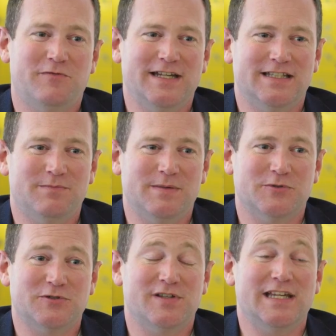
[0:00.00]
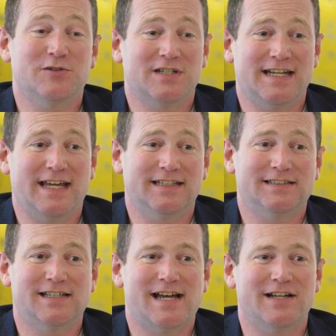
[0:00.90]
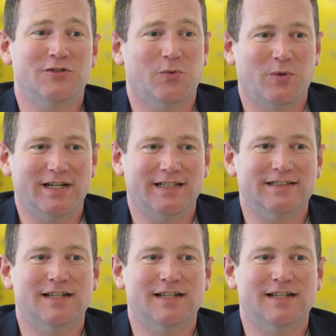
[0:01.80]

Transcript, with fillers: provide to people so they could connect and not worry